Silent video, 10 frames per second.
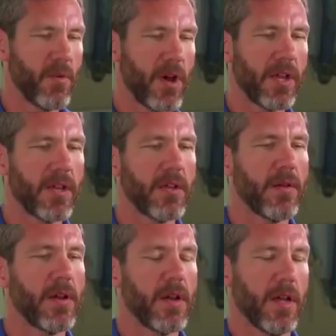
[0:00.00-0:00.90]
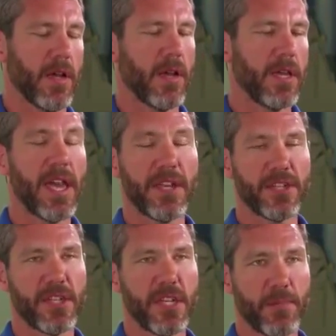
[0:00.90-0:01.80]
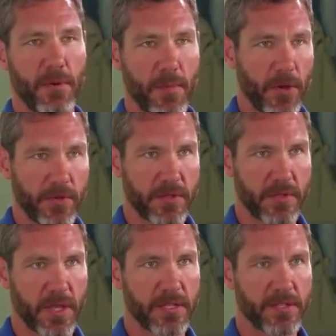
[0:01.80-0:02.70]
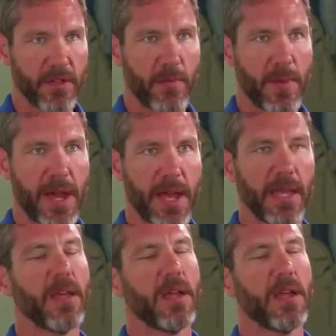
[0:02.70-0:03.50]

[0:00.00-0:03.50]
what EHT promotes. And so by